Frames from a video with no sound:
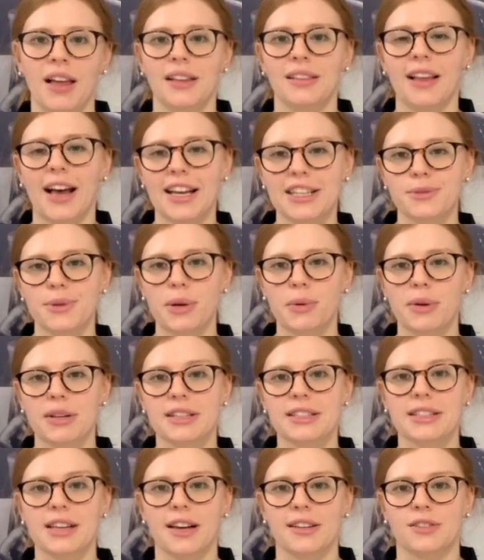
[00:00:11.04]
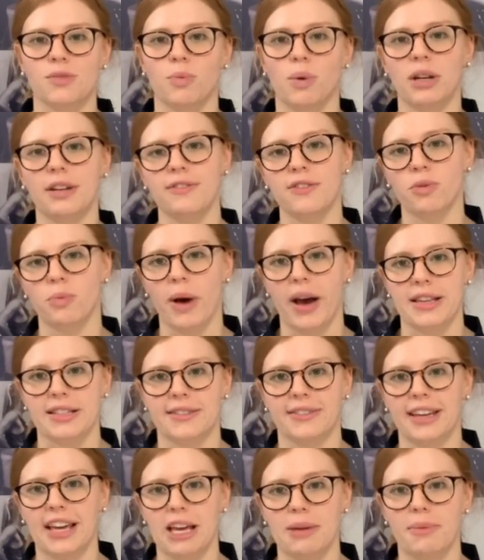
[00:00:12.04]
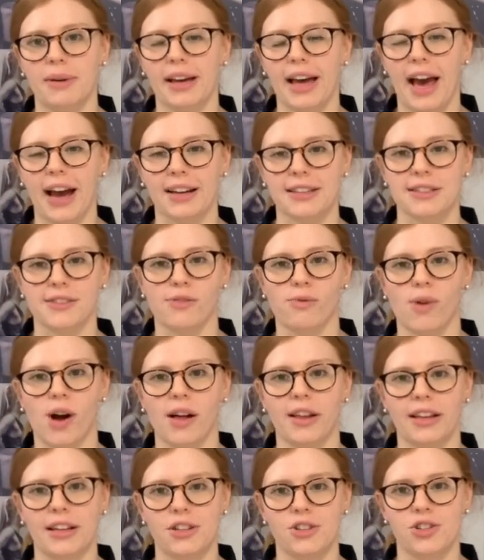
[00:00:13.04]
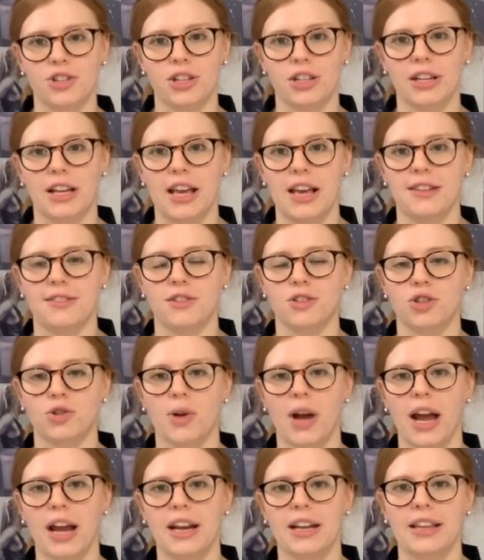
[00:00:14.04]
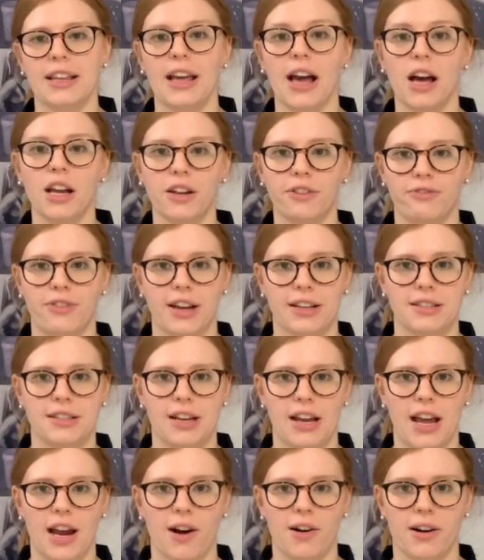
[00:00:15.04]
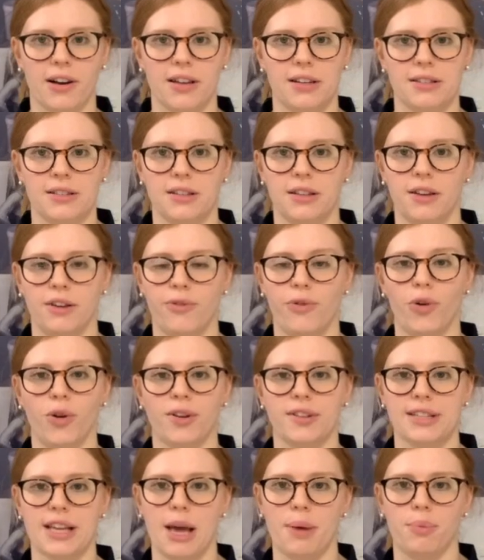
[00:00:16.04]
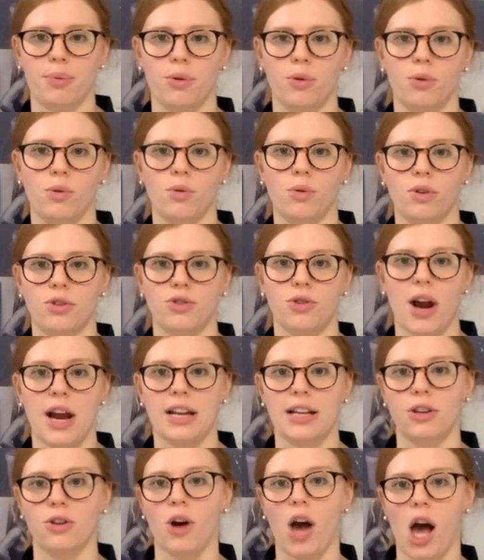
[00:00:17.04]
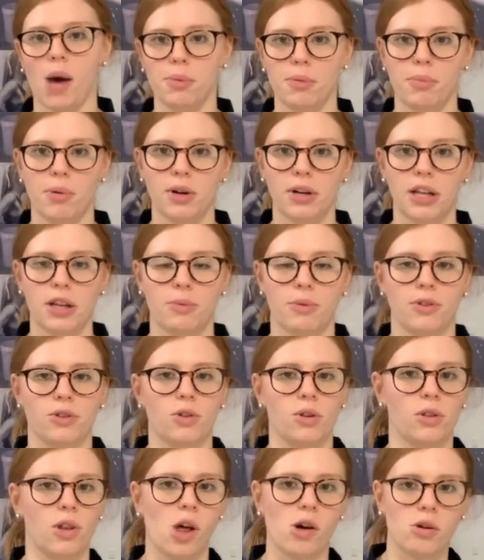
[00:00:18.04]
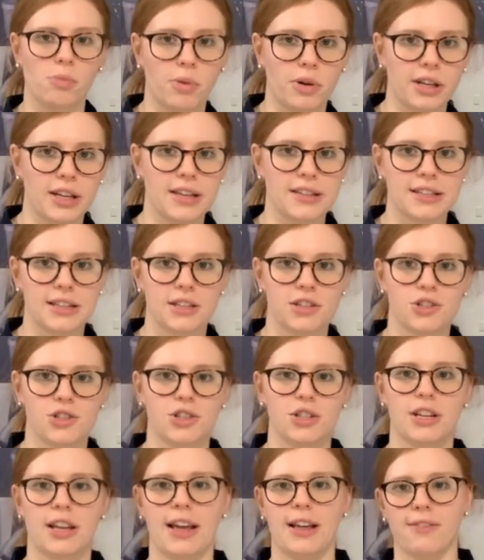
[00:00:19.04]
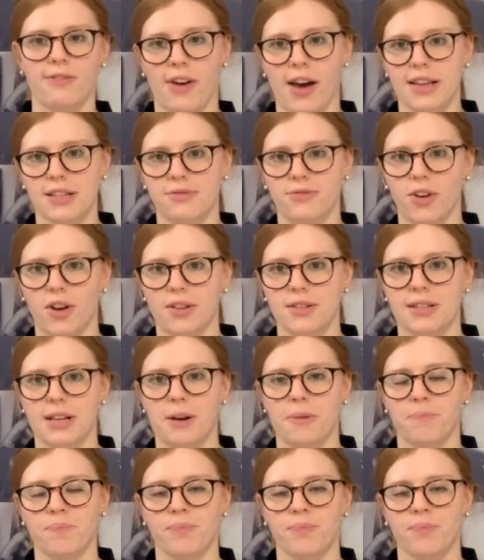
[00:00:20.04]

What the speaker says: Last week we discussed one of the ways of keeping active while injured is to train the unaffected areas. For example, training your upper body when your lower body is injured and vice versa.